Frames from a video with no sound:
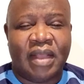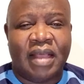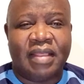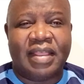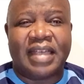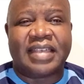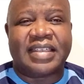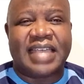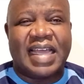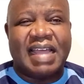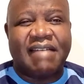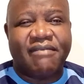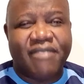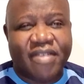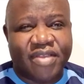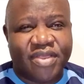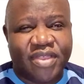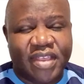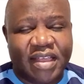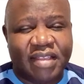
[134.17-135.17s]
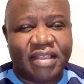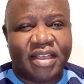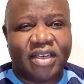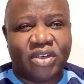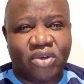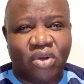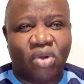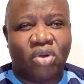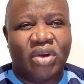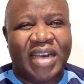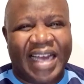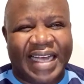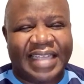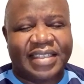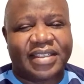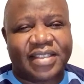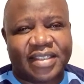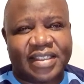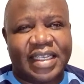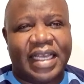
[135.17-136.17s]
that everything that God
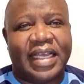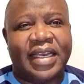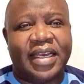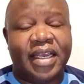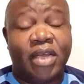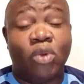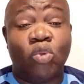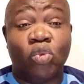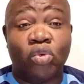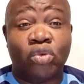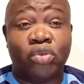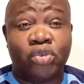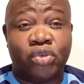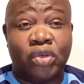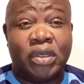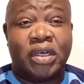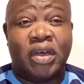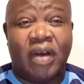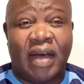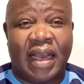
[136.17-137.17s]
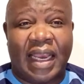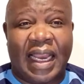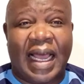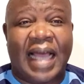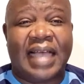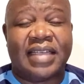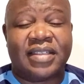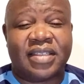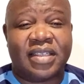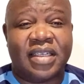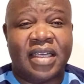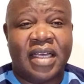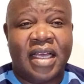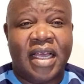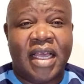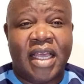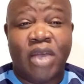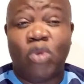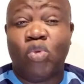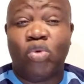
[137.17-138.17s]
has said He will do in our lives,
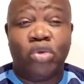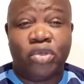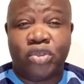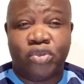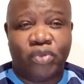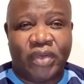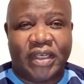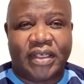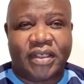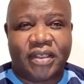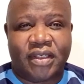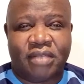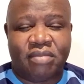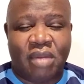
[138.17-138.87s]
He will do it.